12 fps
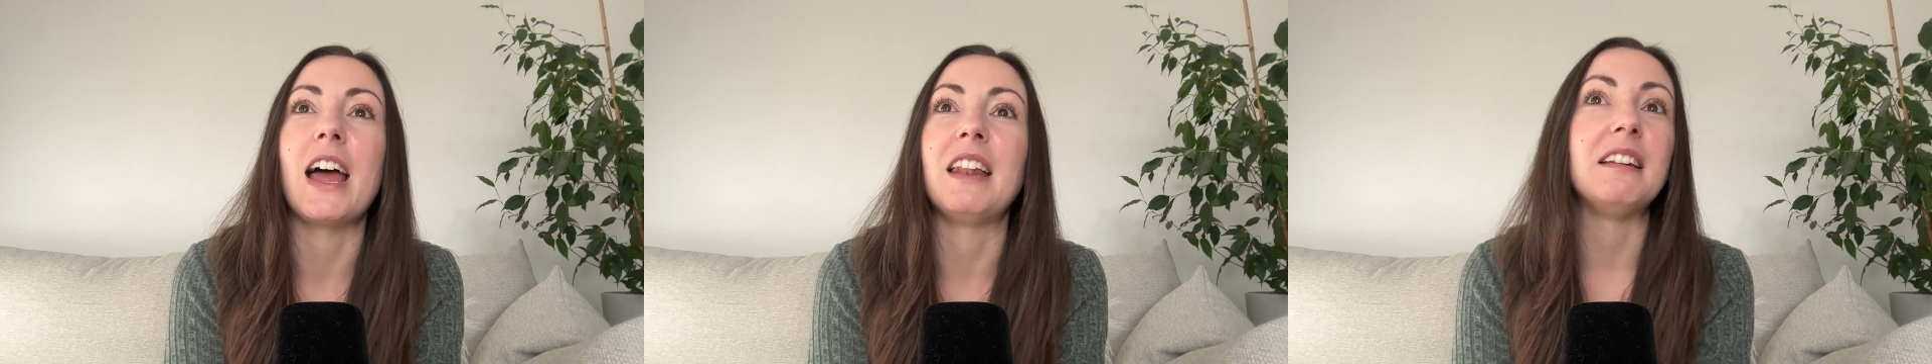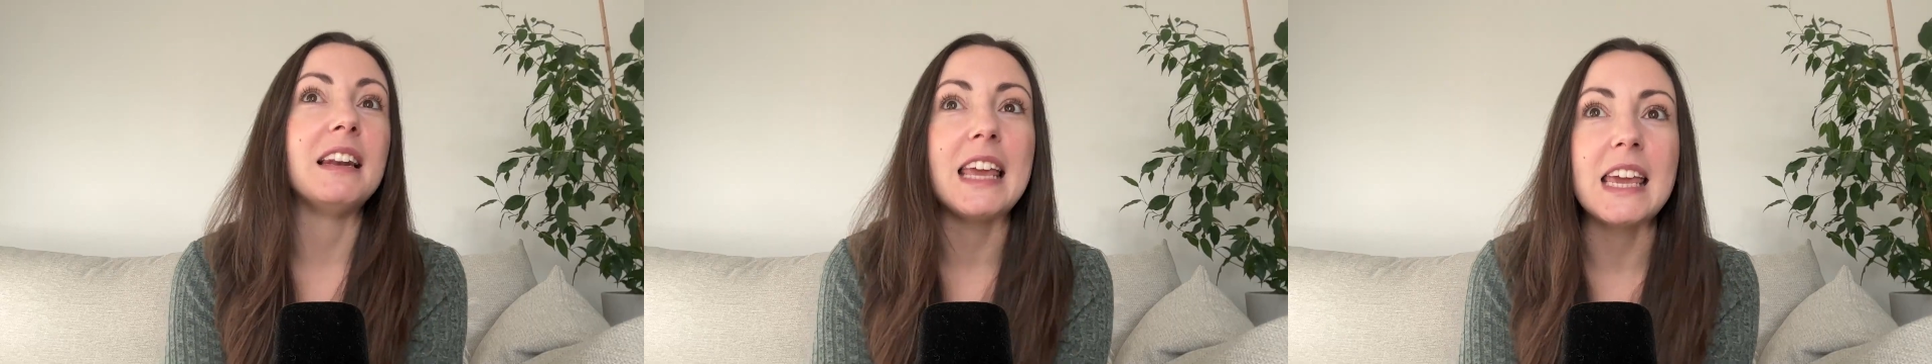
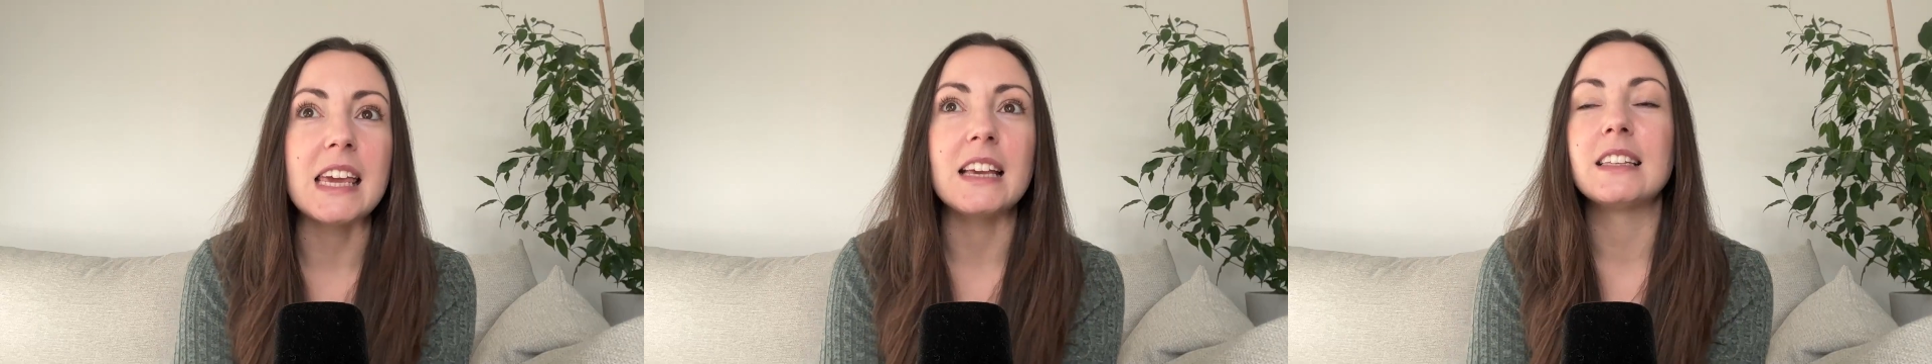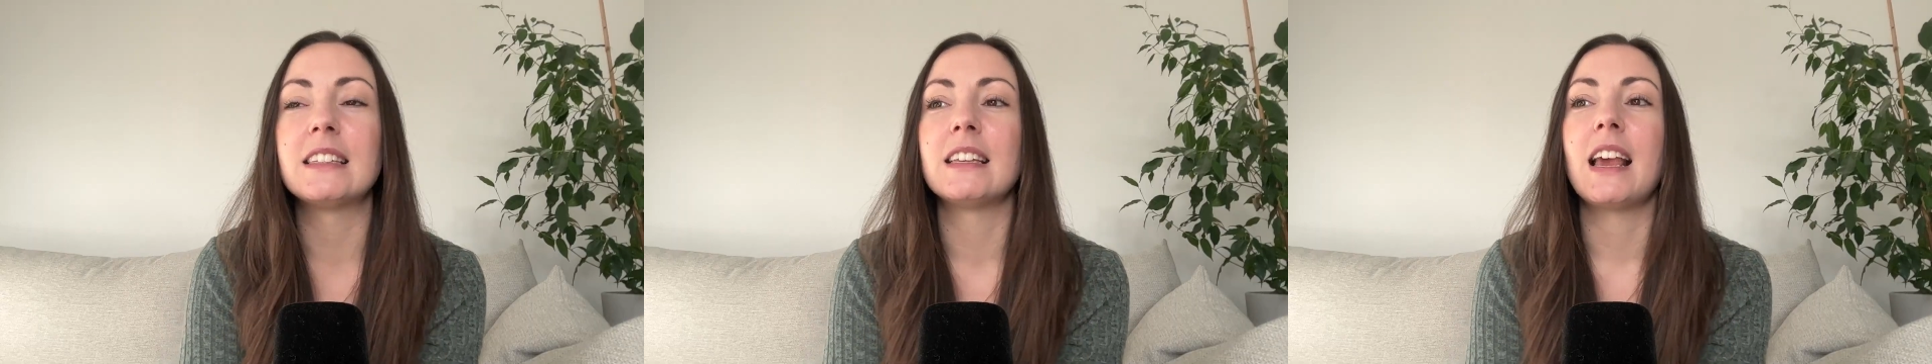
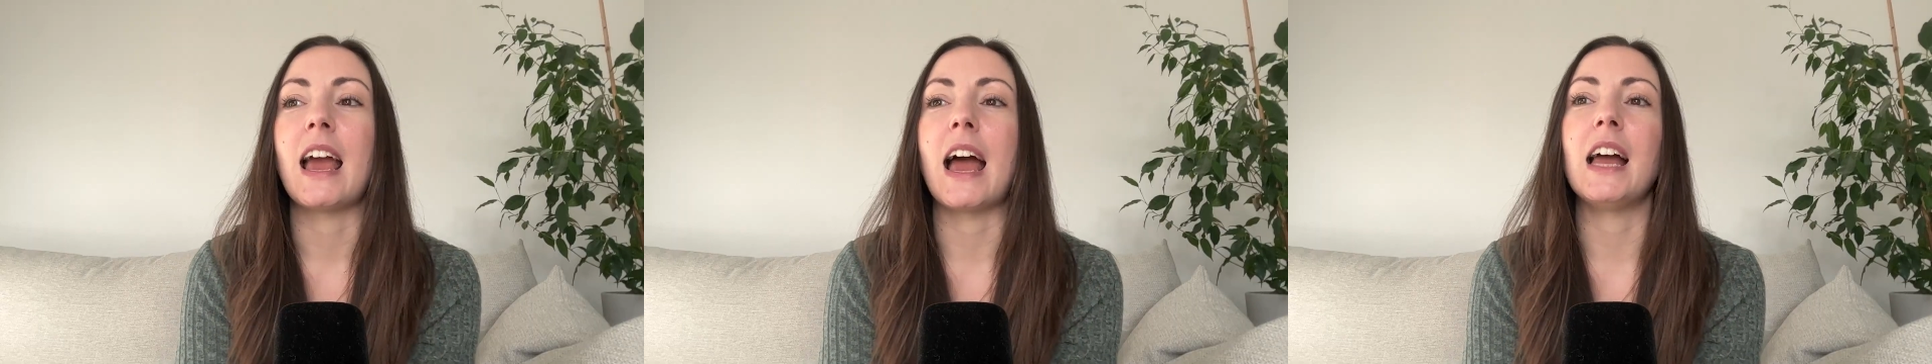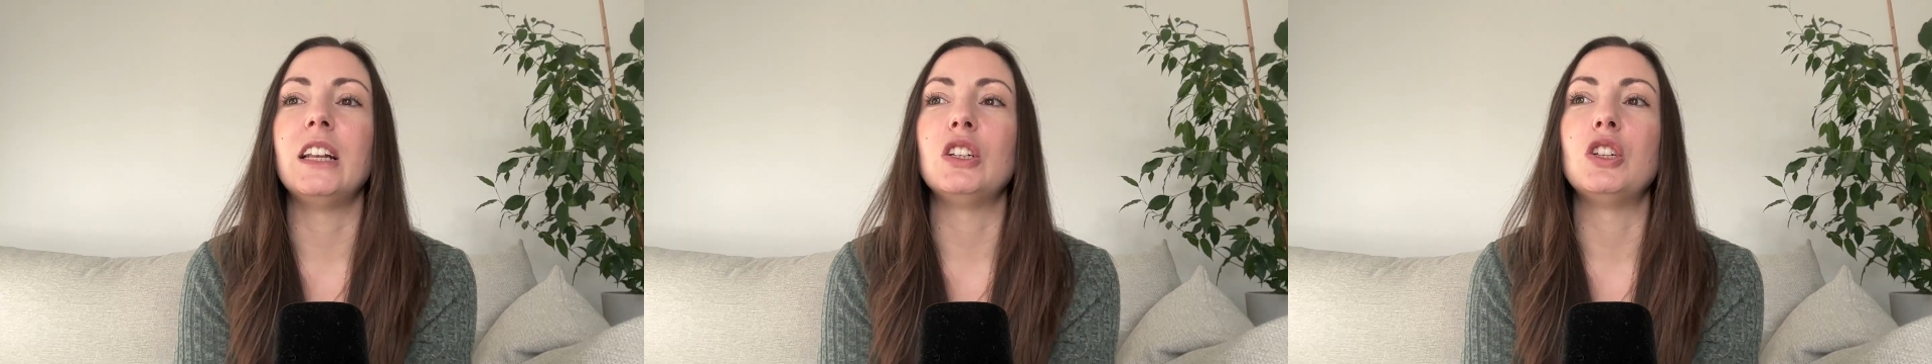leeks,
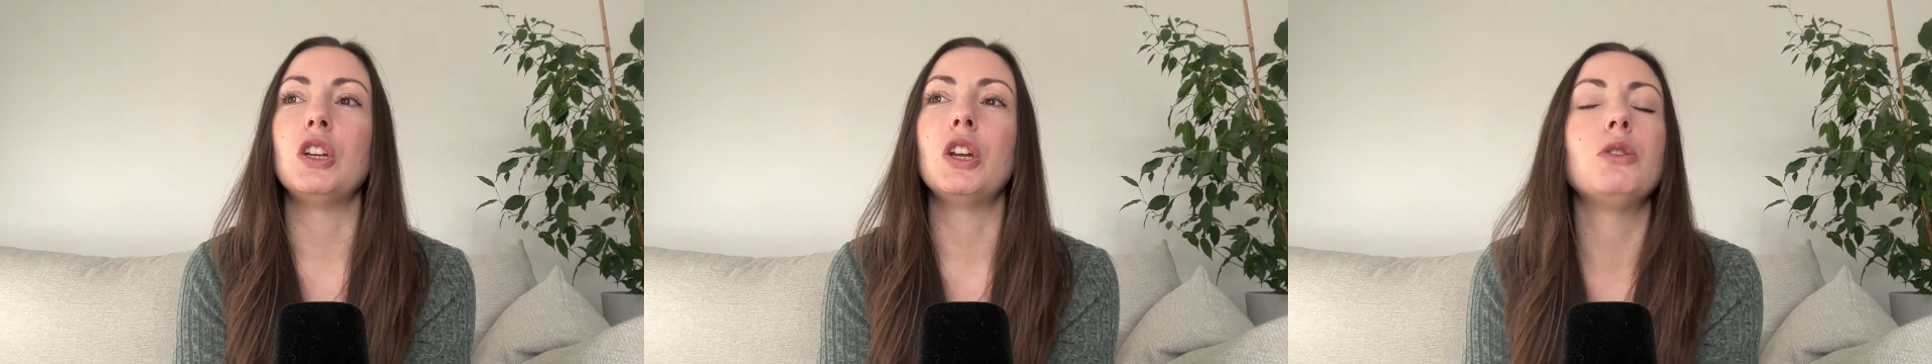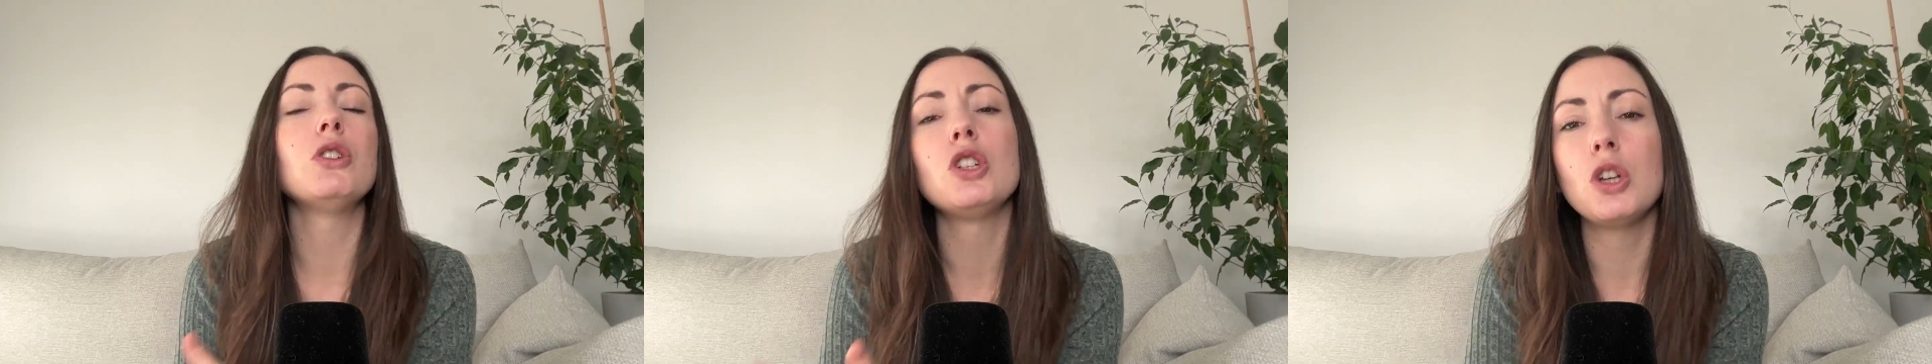and
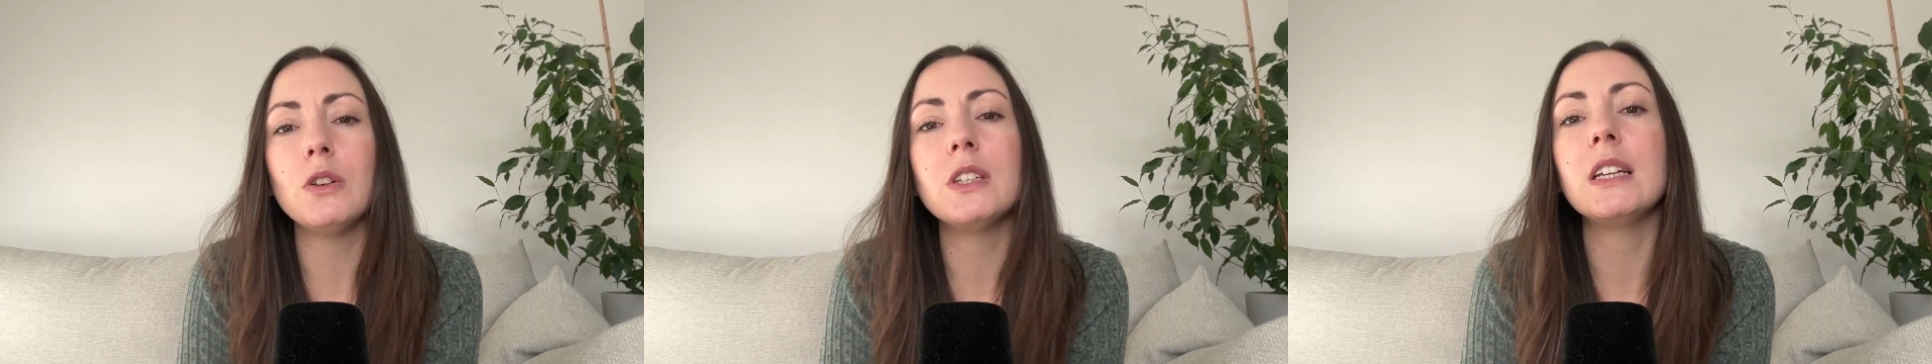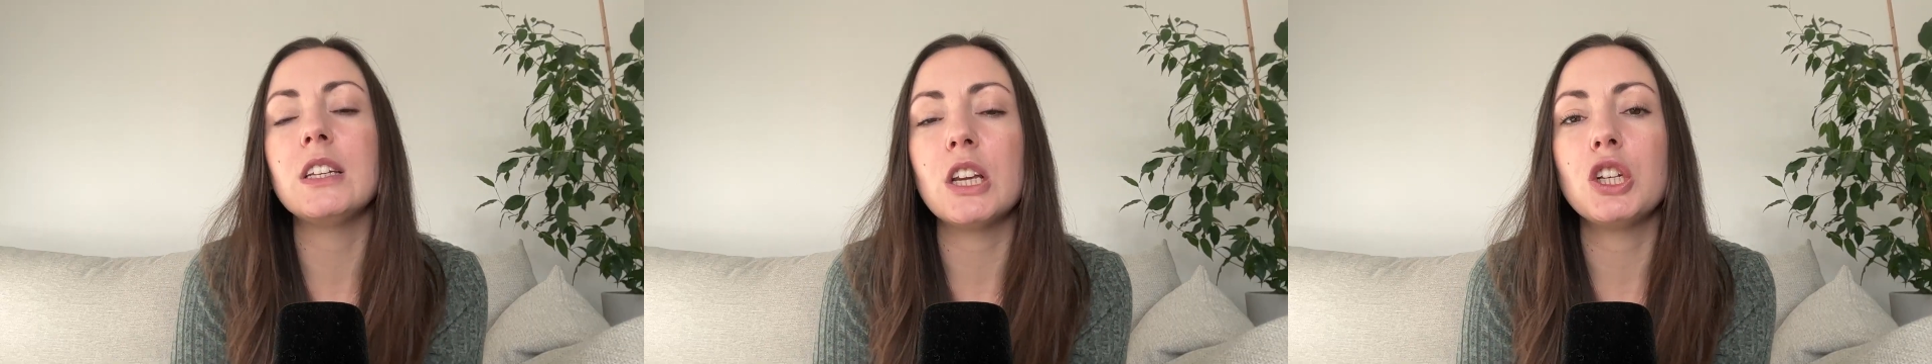just
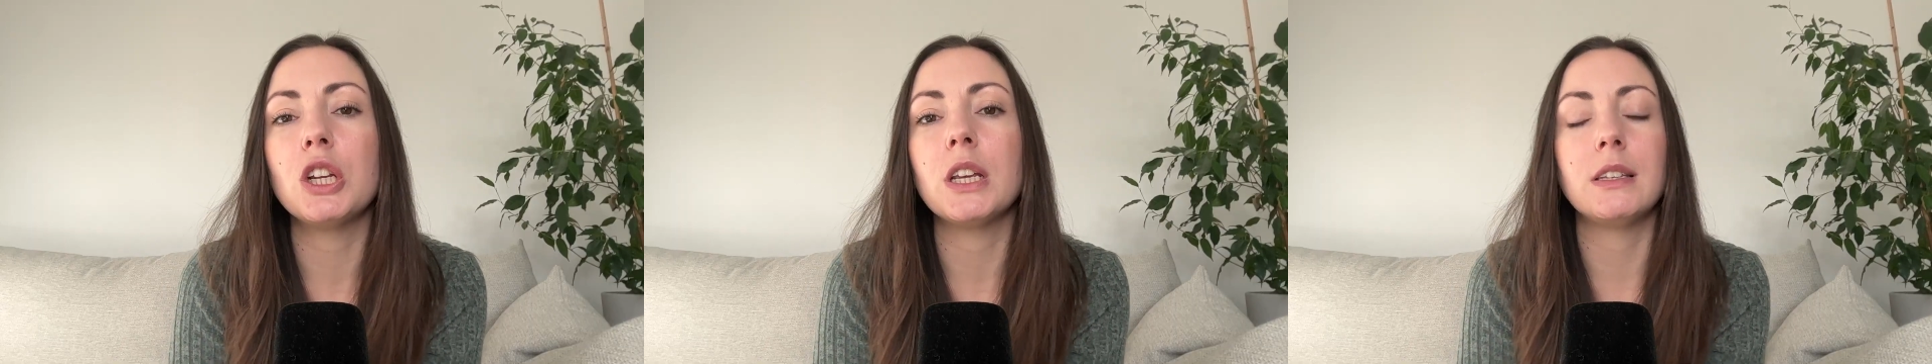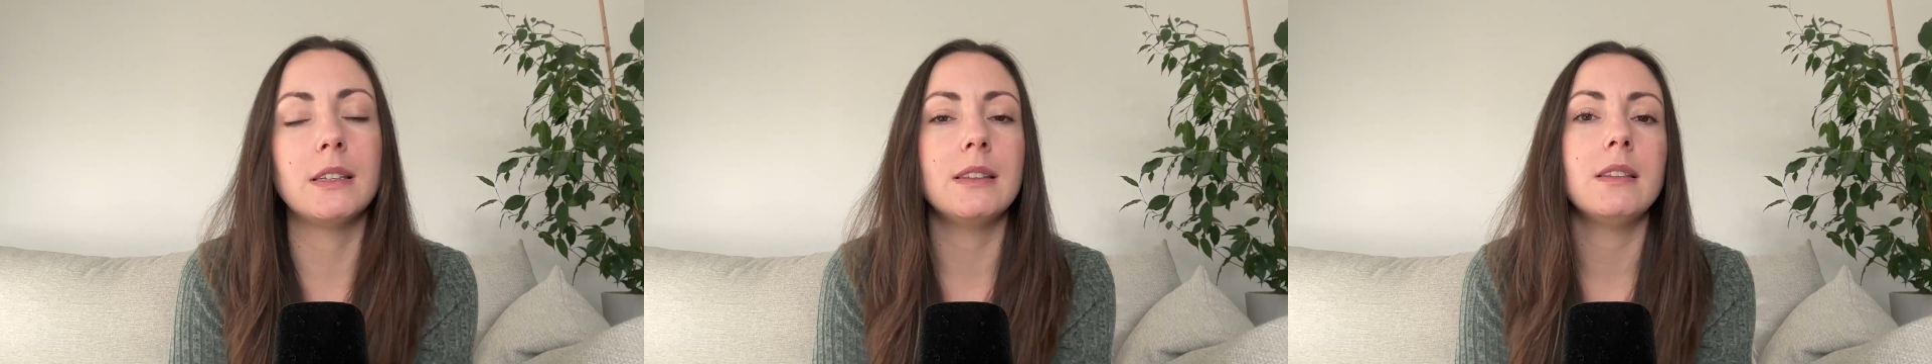choosing
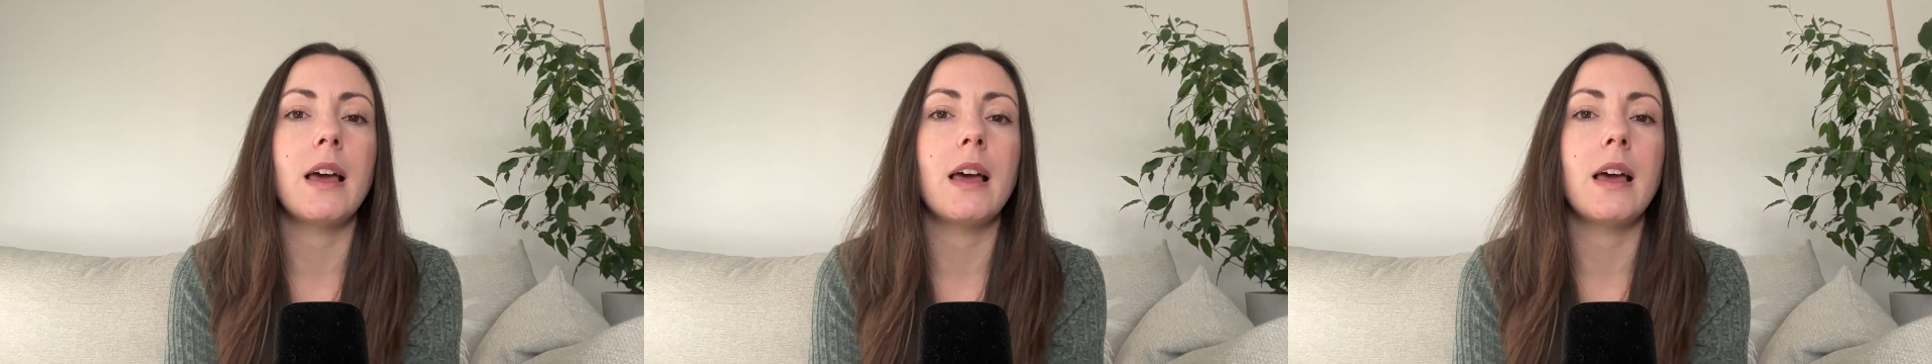dishes